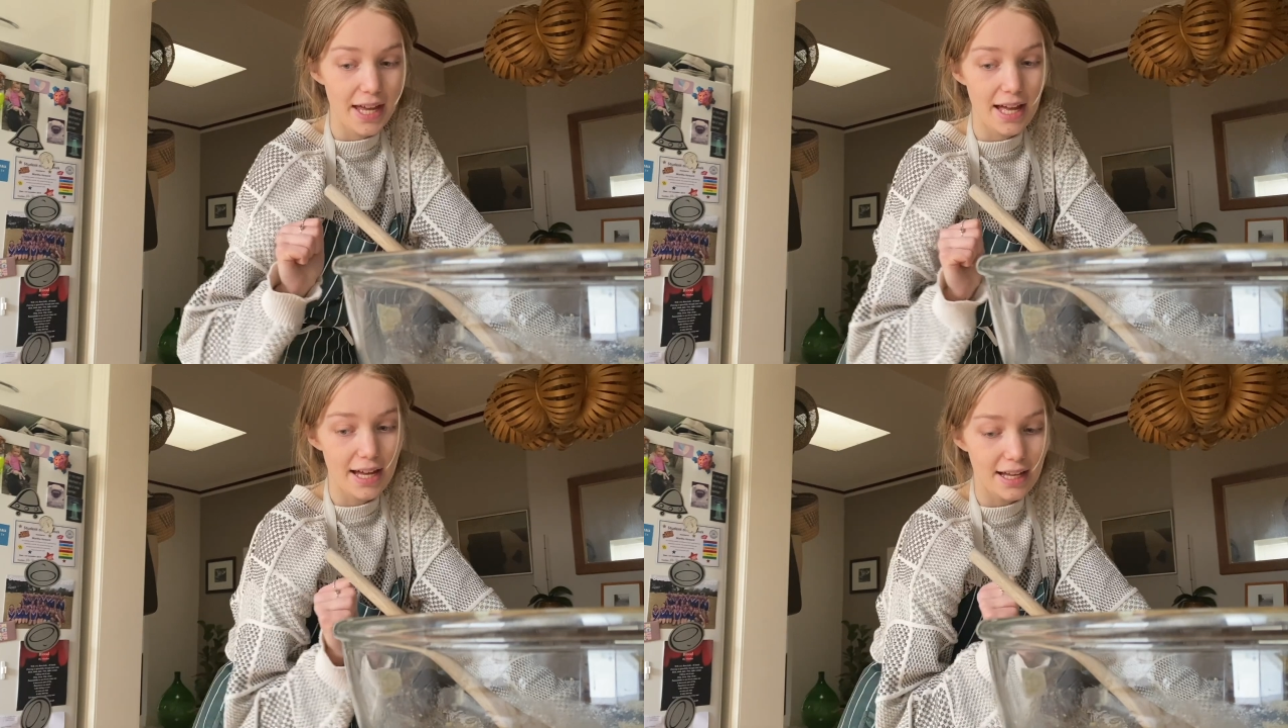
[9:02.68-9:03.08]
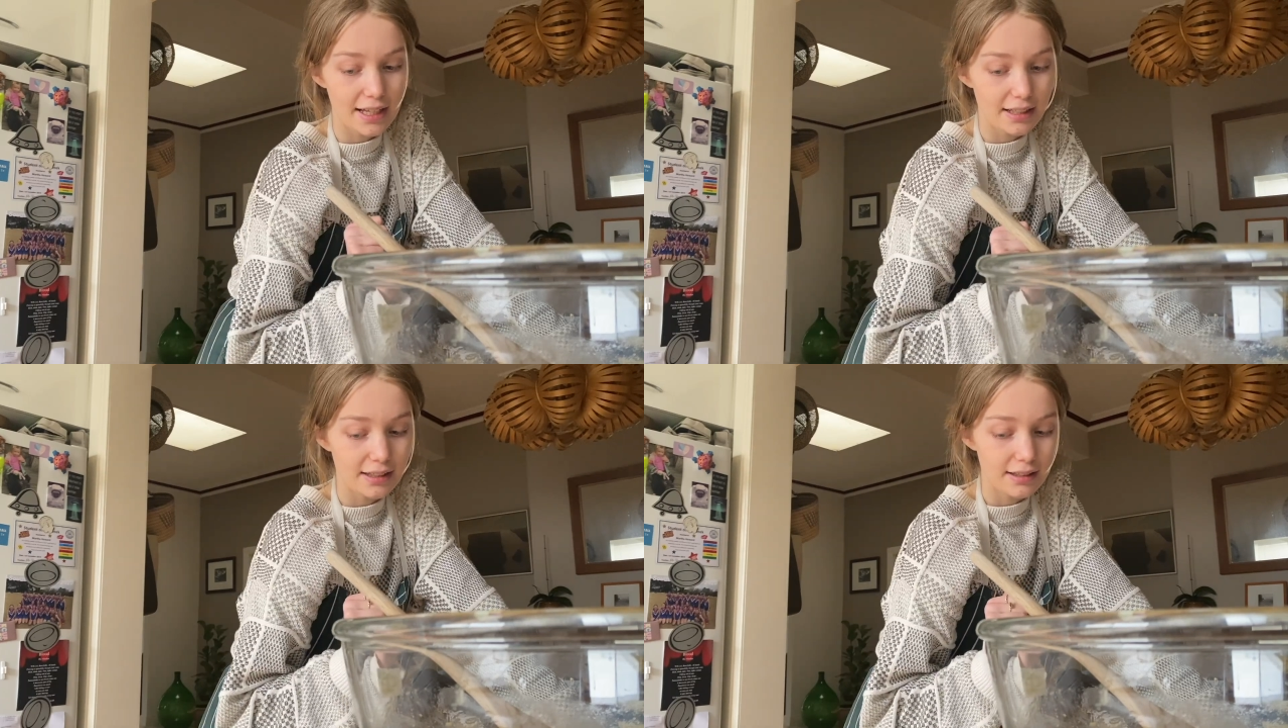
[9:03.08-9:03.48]

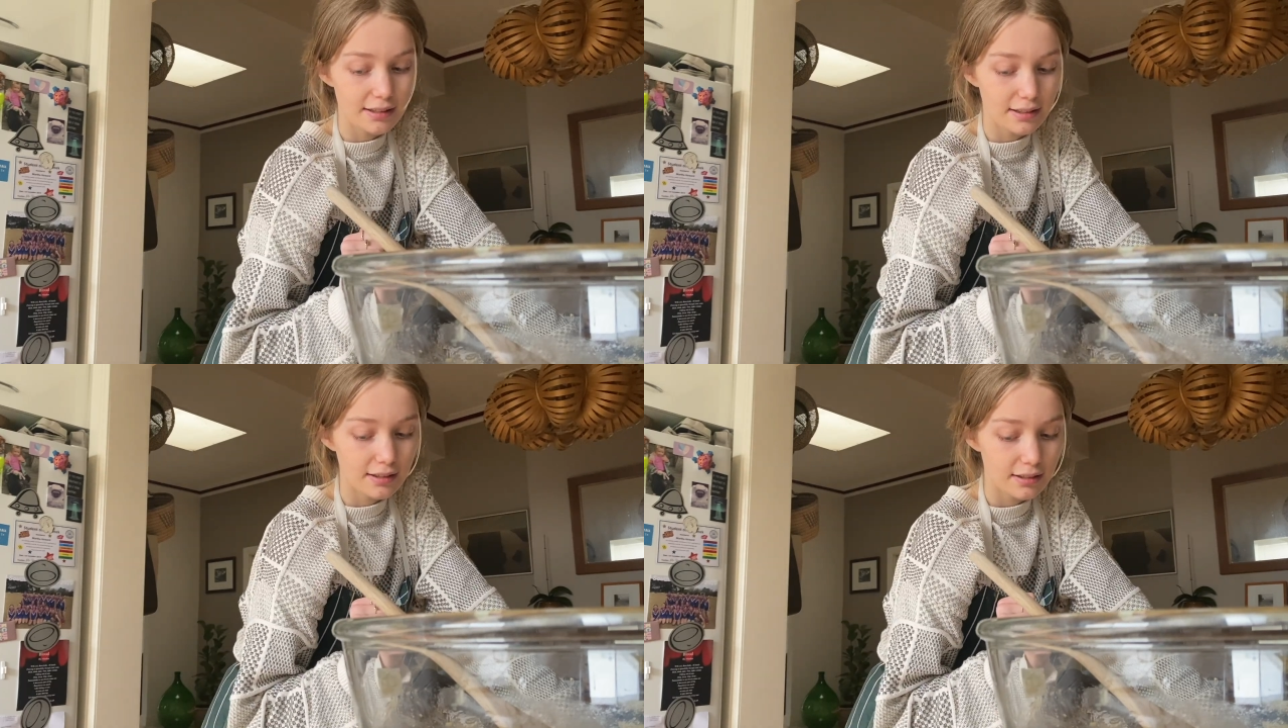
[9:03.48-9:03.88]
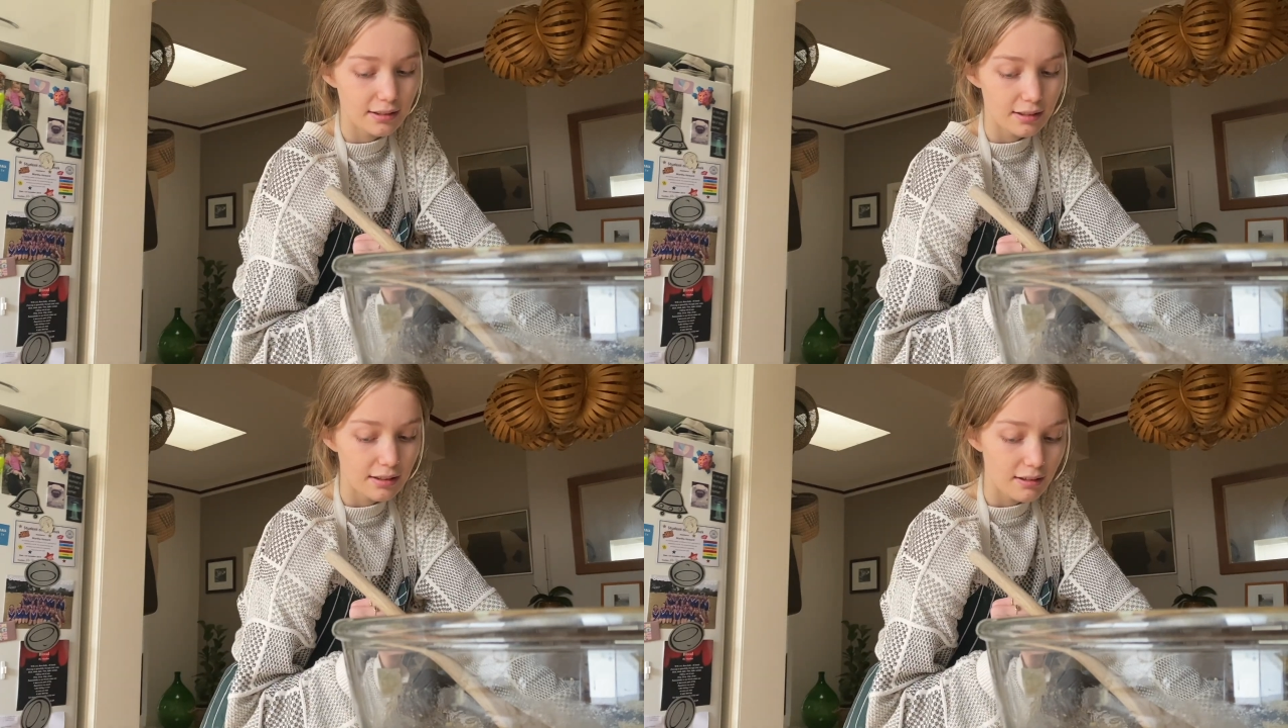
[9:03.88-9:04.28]
And
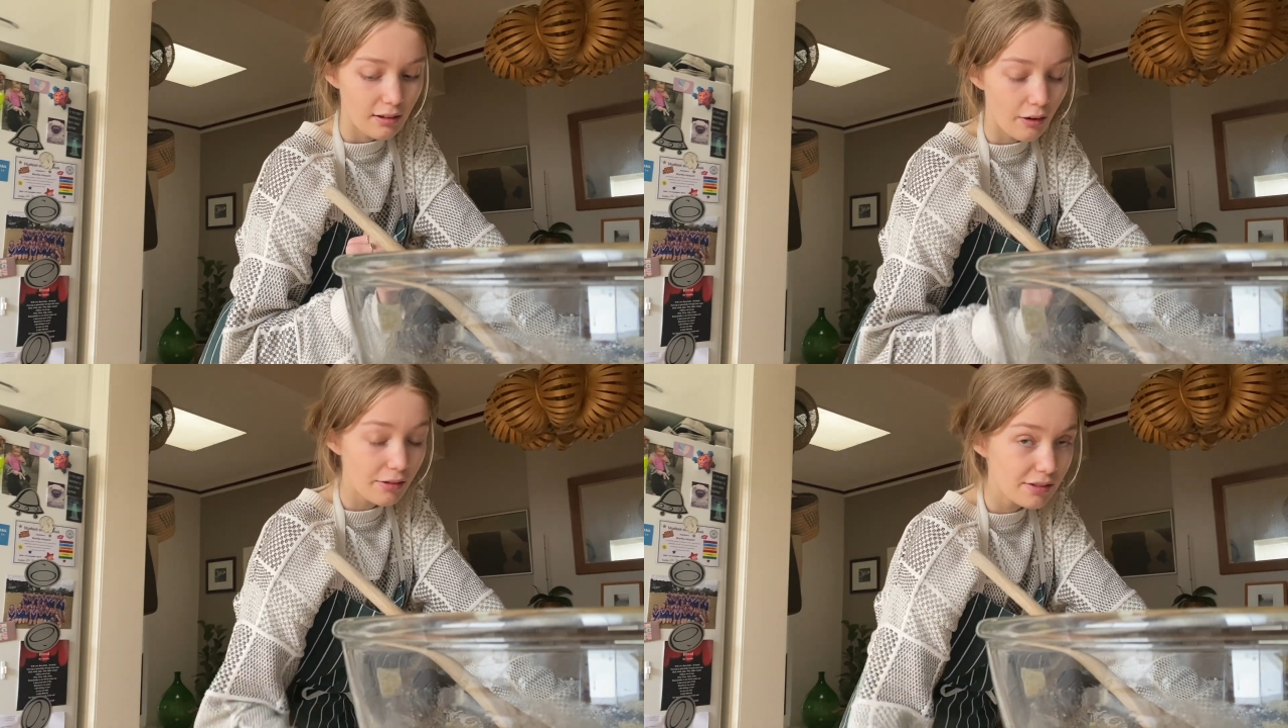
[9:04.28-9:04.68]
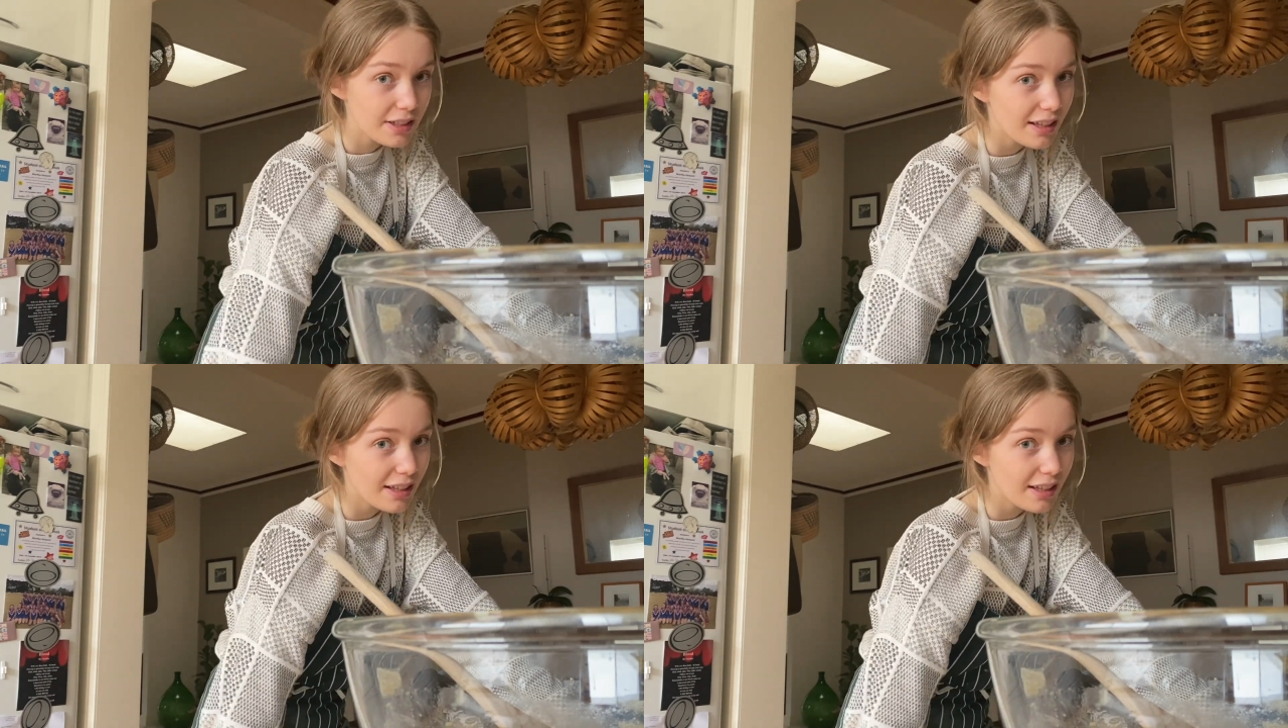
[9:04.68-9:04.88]
honestly,